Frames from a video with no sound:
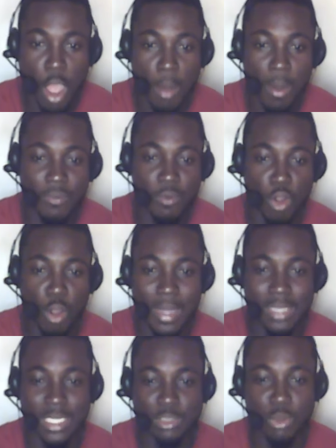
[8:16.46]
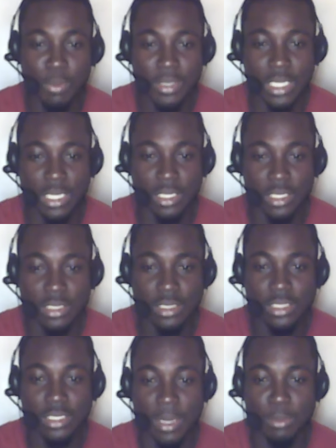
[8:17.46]
No man for comments as you be say
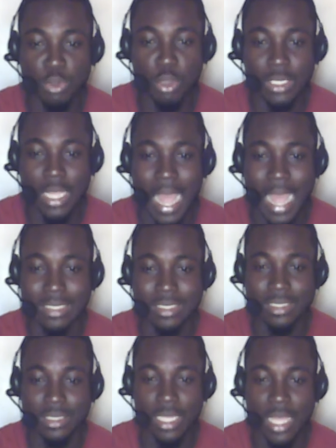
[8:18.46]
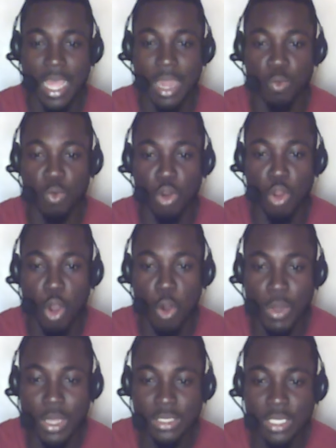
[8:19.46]
Sam George has and will
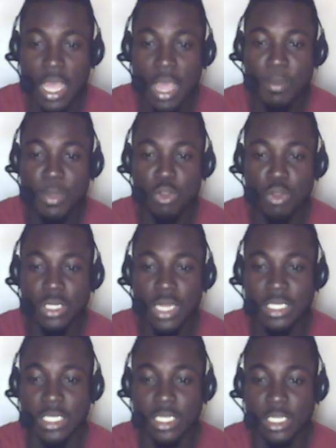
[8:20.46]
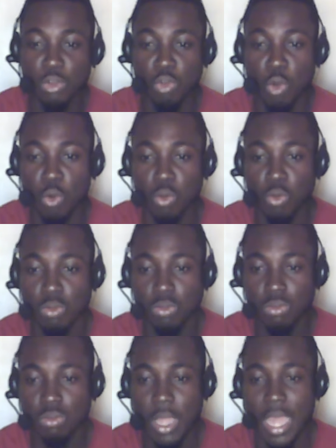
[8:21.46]
always be useless in Ningo
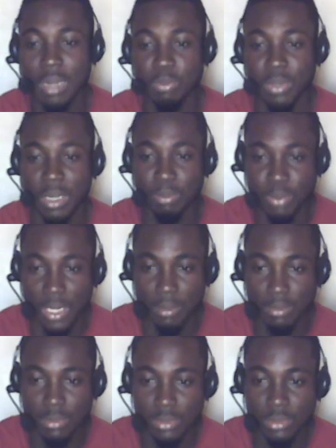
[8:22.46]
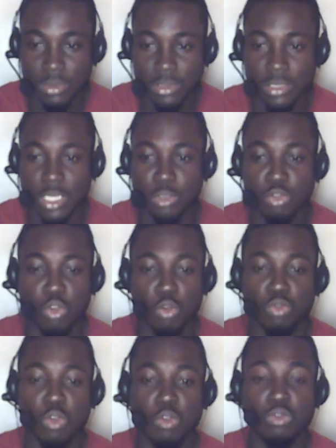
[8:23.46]
and Prampam. Just
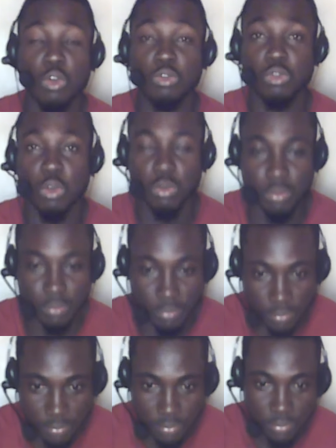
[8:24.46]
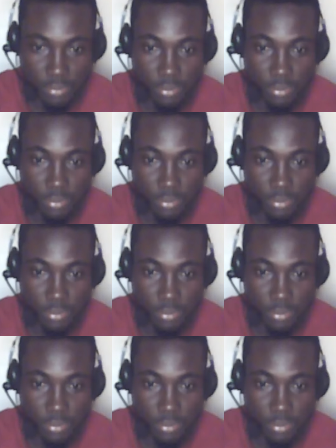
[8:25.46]
talk. Mm-hmm.